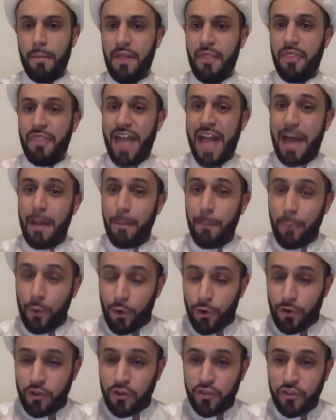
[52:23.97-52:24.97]
But that
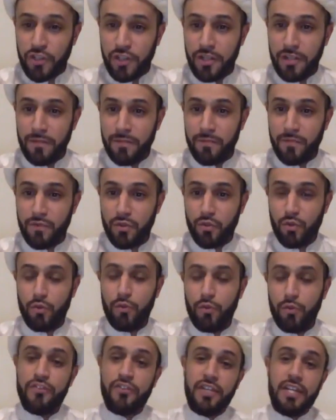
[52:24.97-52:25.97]
person
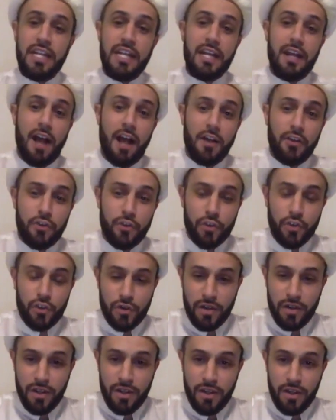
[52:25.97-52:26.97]
who's sitting
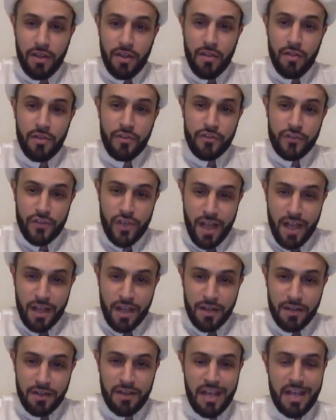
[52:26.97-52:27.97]
under the
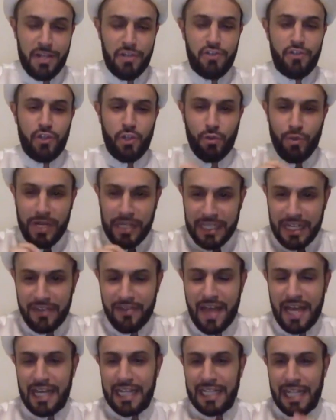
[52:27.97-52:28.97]
sun and is
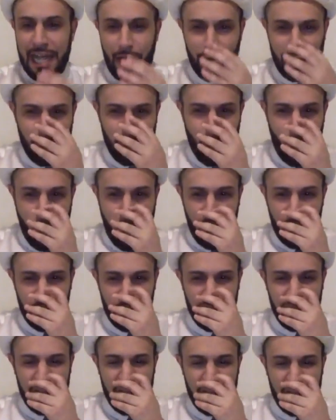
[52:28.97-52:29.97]
drinking that cloudy
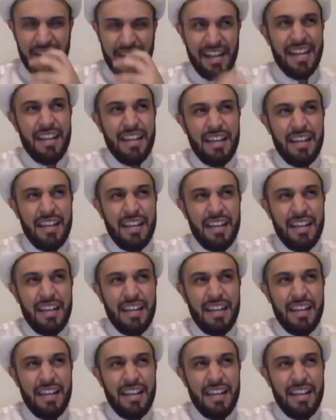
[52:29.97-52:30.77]
water is